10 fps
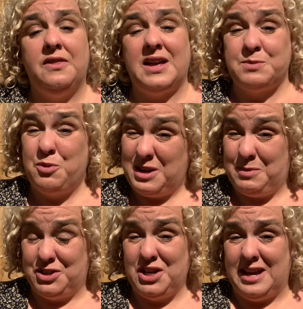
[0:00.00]
That's pretty
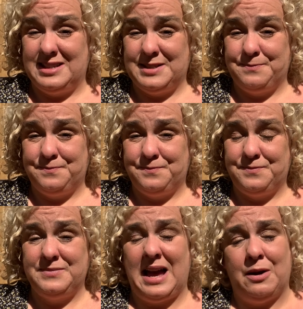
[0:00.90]
much it.
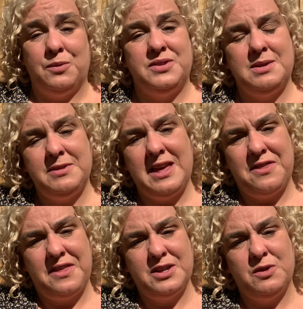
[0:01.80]
Now, some of the
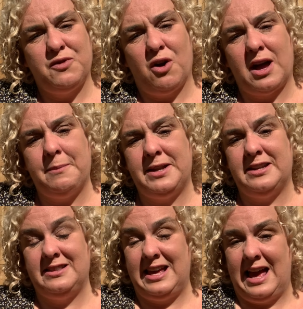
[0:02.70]
other things we've got coming
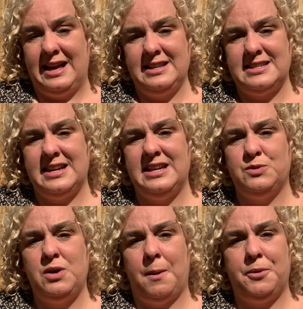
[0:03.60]
in at the end
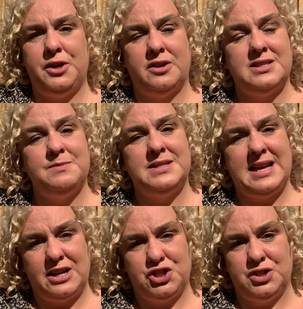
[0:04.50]
is we are putting on some
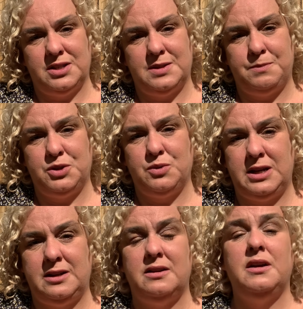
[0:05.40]
sessions
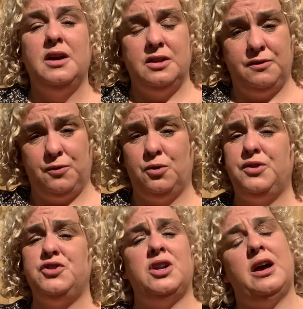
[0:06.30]
between the
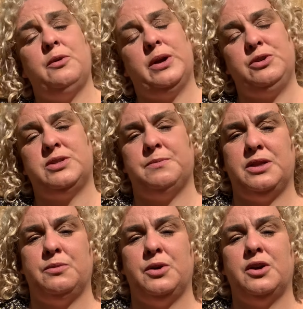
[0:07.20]
4th of July when you
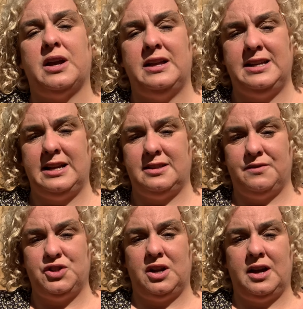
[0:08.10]
submit the work and the 8th
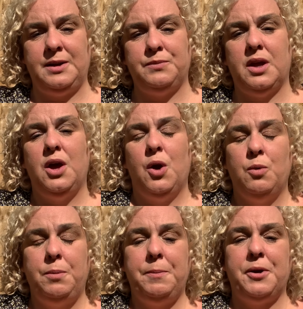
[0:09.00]
of July.
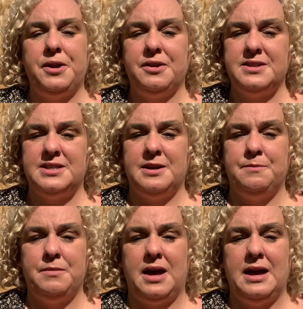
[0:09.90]
We'll be putting on
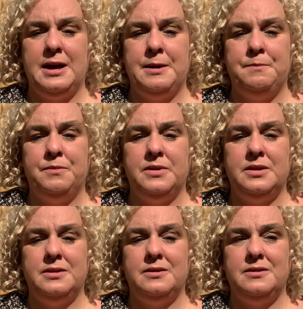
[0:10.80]
some
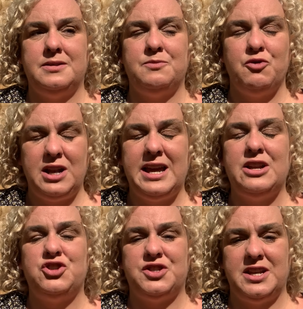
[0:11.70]
really
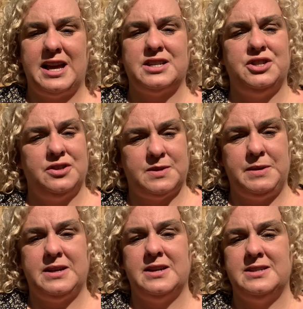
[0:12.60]
interesting external
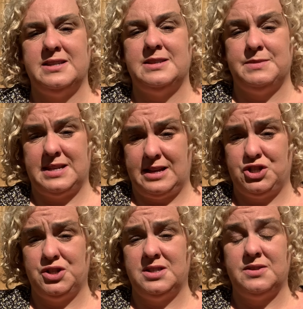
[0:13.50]
speakers and some
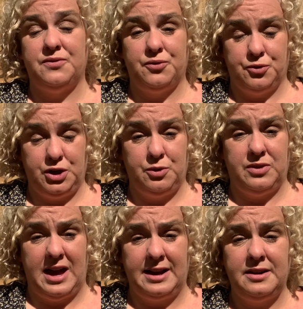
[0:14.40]
sessions for you
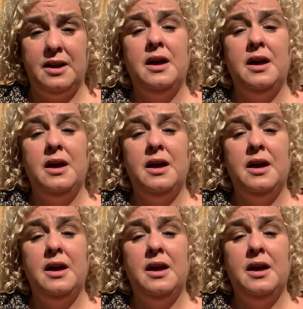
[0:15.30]
then.